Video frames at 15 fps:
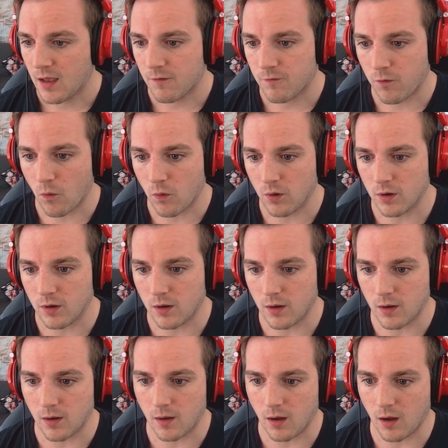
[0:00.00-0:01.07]
for
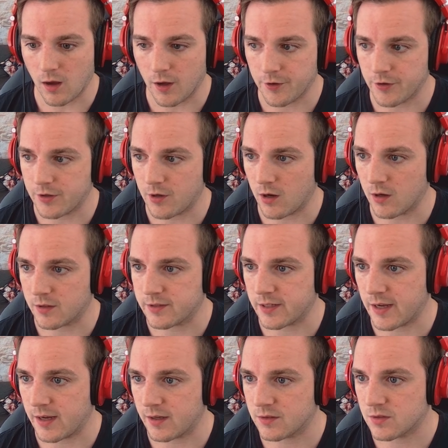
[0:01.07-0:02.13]
100 dog
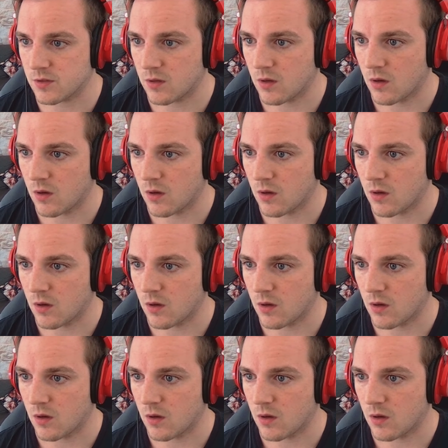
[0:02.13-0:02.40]
tags,